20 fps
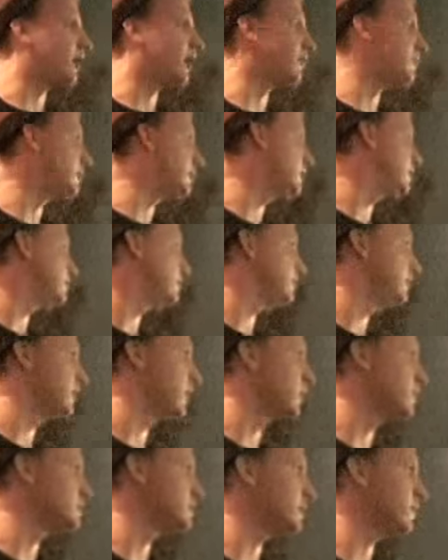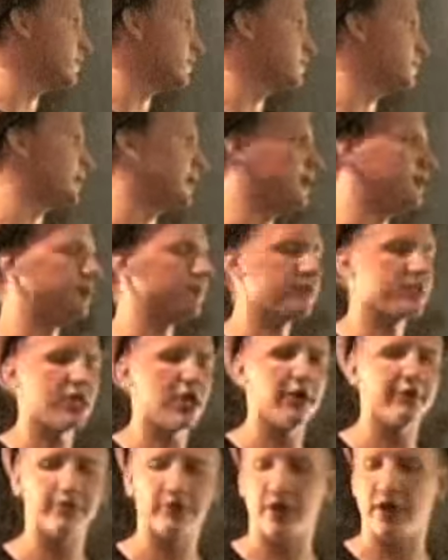I mean, no one's even peed
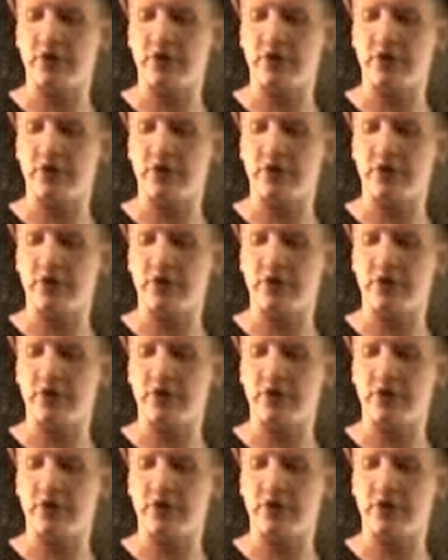themselves or